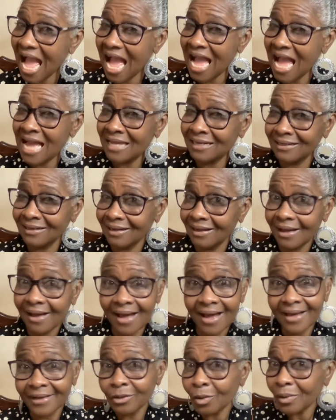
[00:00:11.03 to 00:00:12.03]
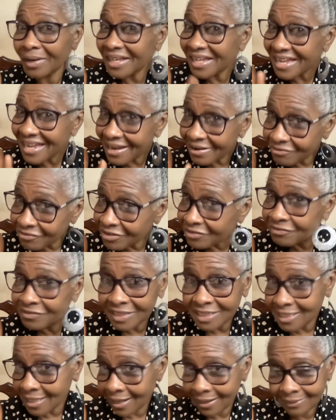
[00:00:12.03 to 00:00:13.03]
And I know every
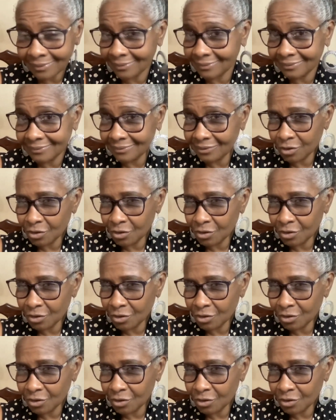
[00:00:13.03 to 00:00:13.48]
vision